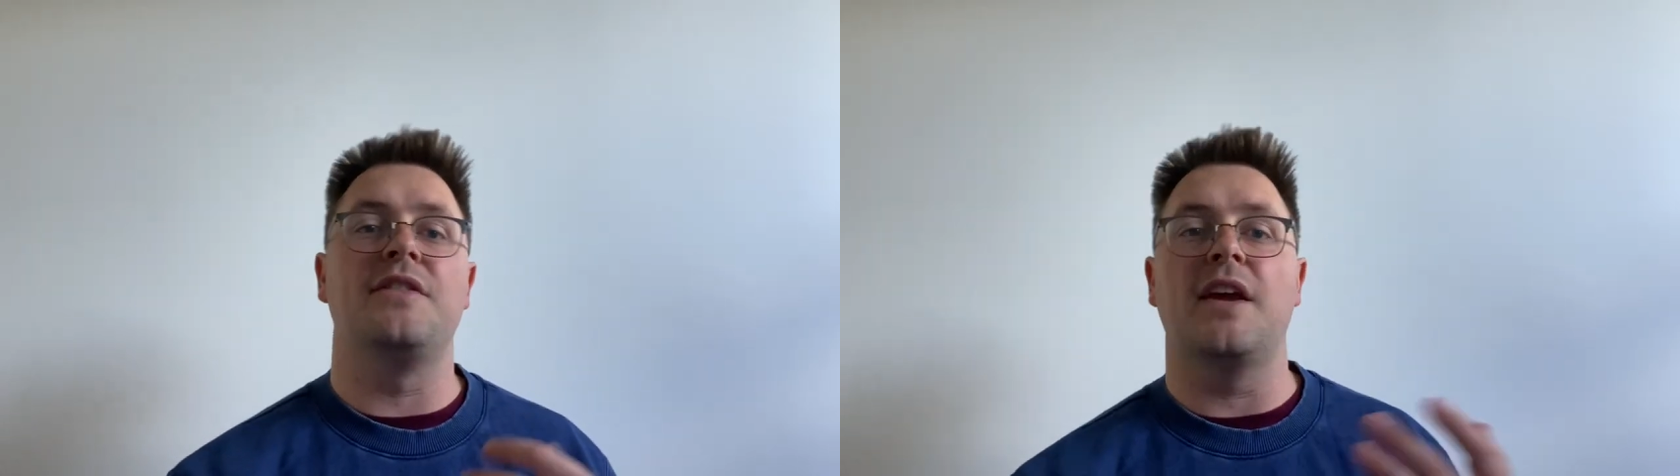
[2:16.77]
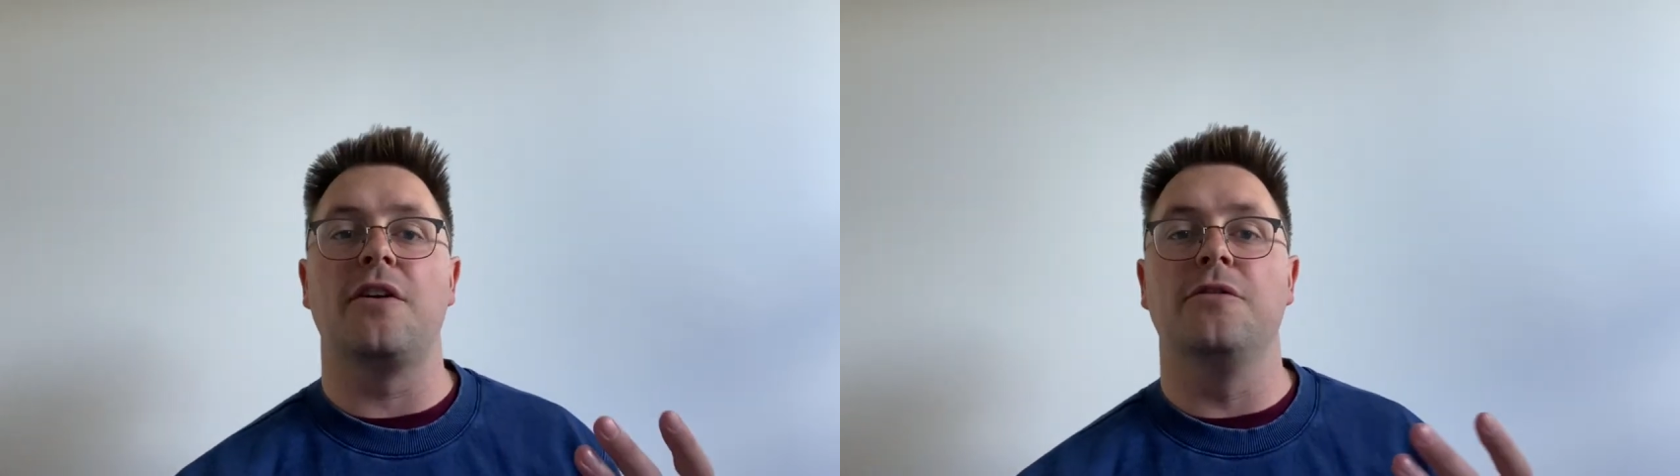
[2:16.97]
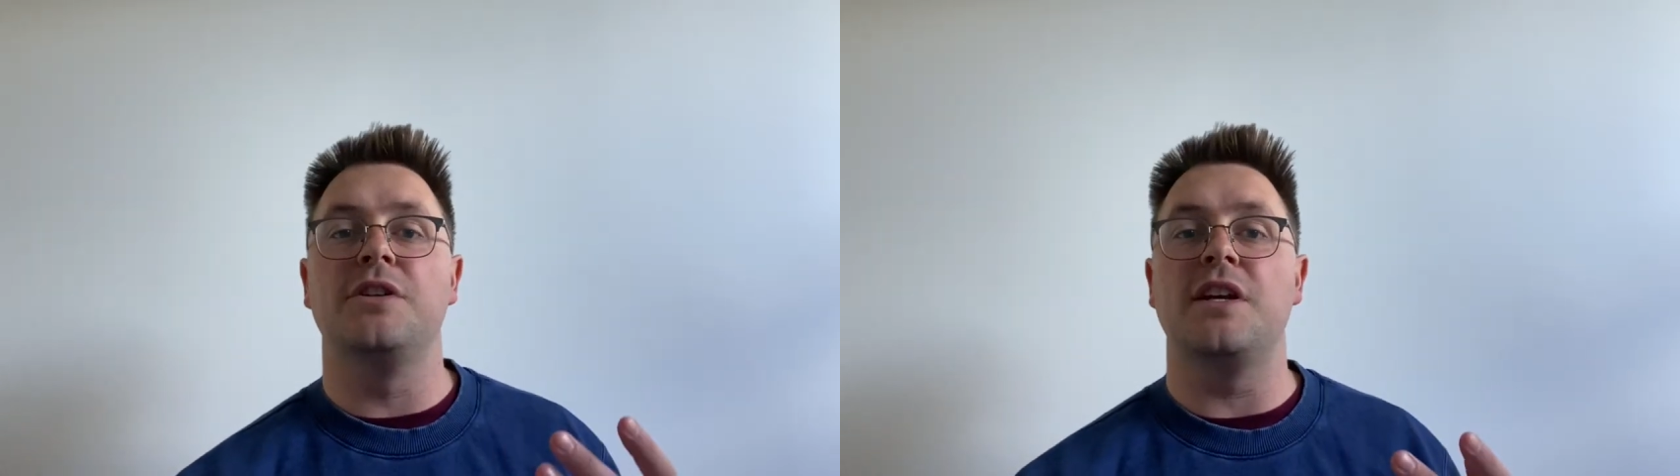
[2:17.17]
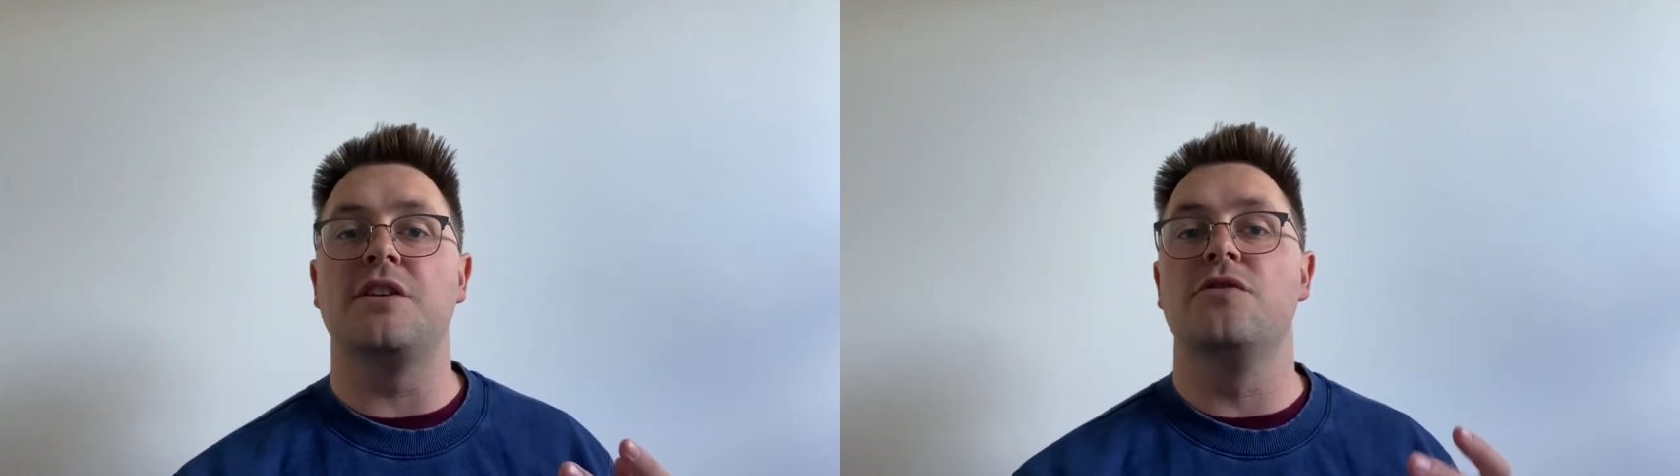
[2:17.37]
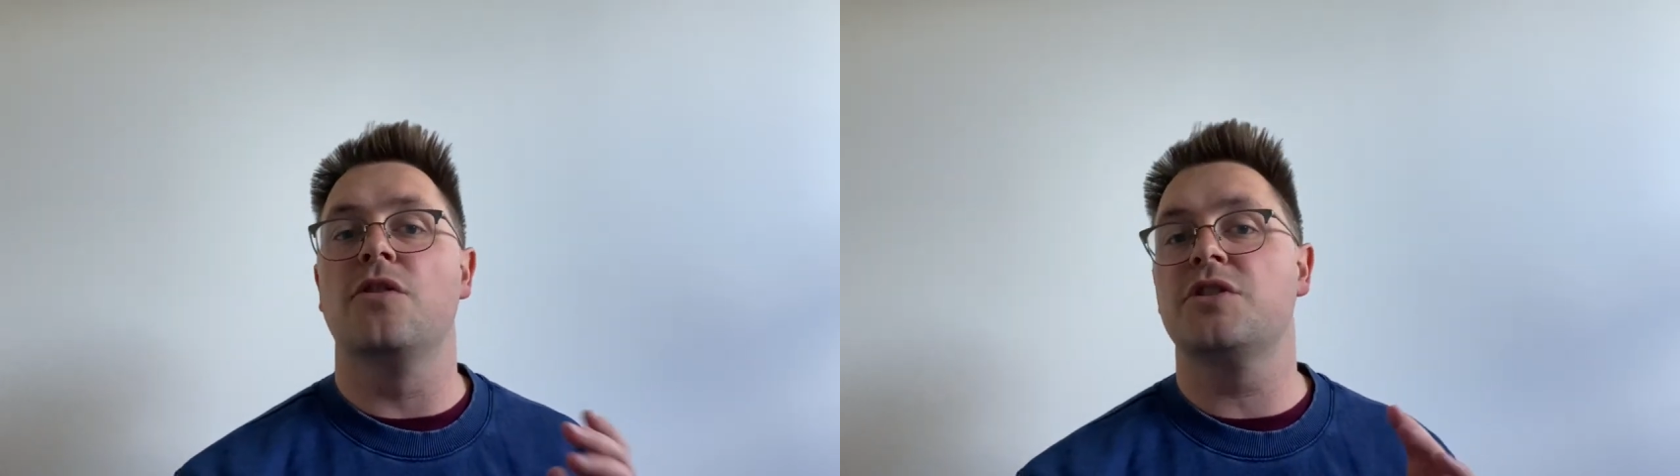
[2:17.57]
technology
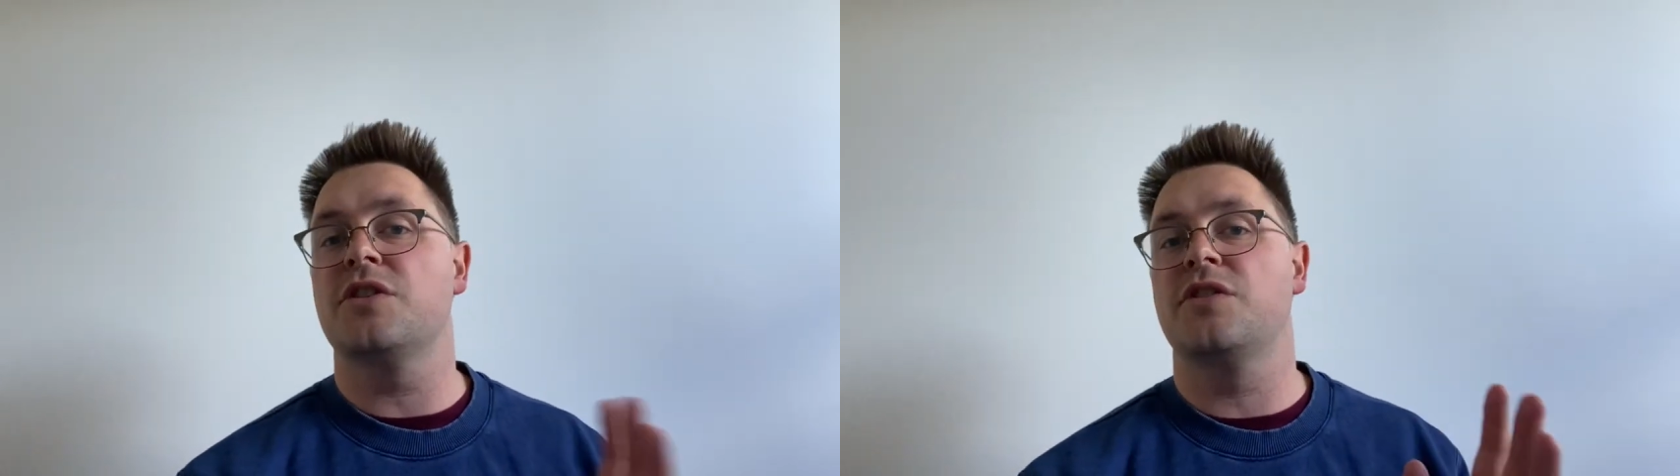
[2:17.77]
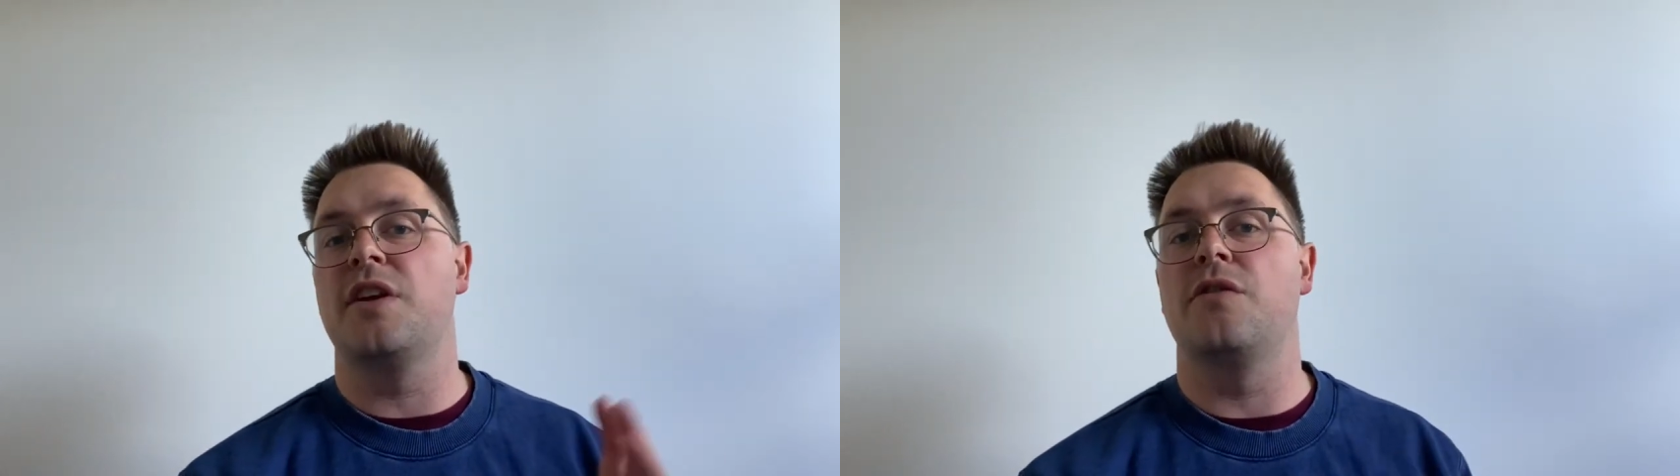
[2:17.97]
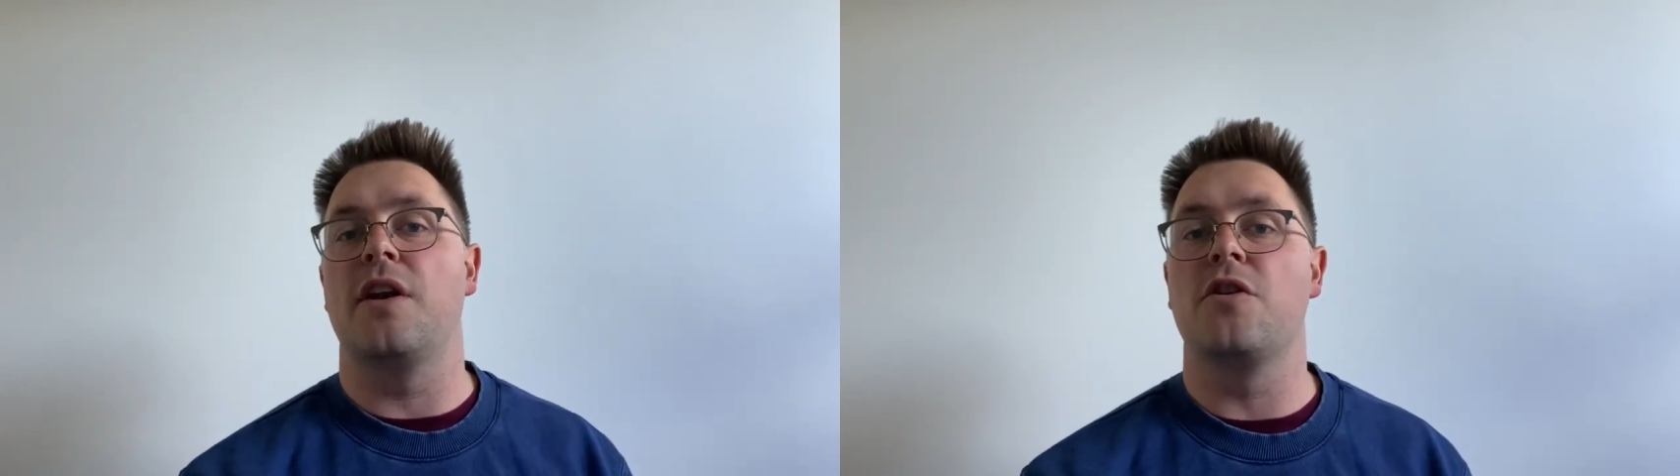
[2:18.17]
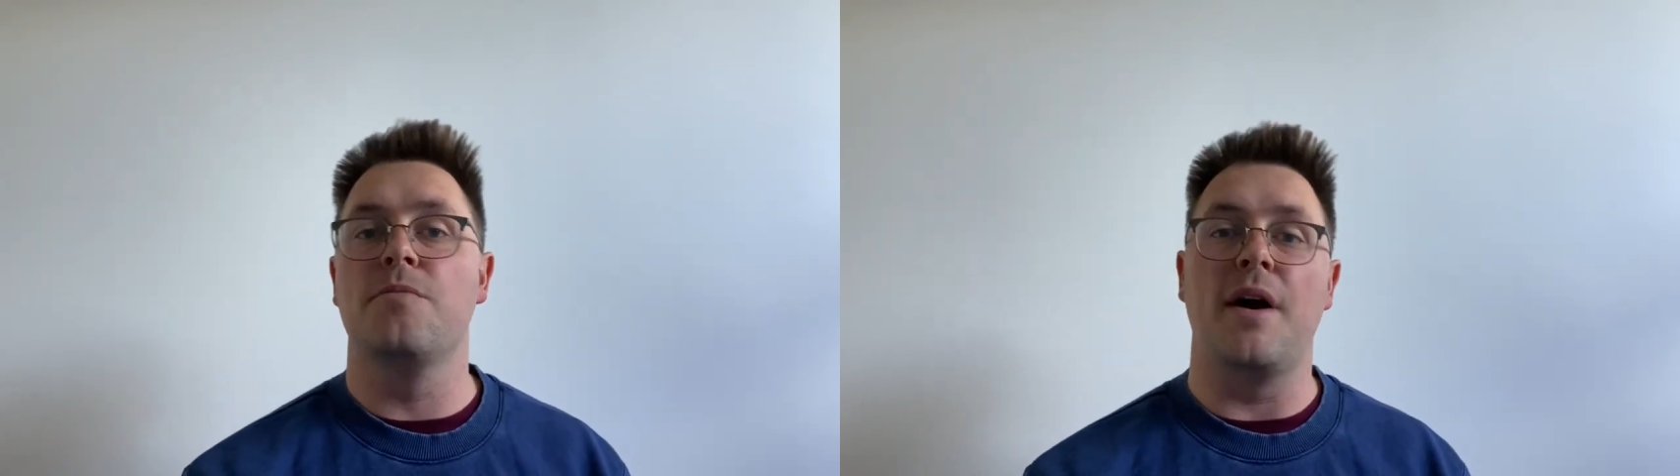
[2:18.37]
is not just theoretical,